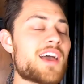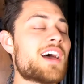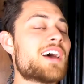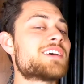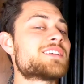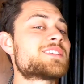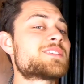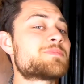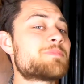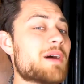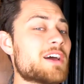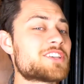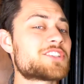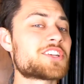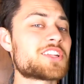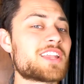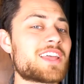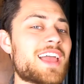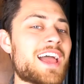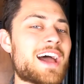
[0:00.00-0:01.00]

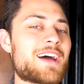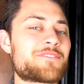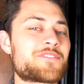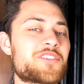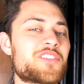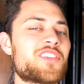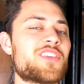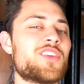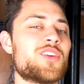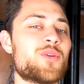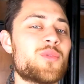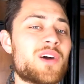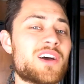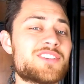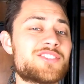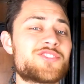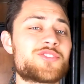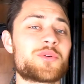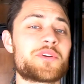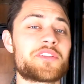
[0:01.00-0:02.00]
especially after the
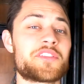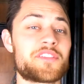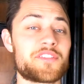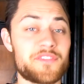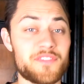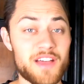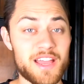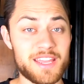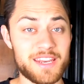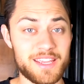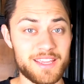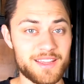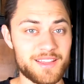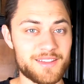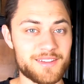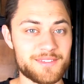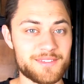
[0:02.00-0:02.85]
US joined the fighting.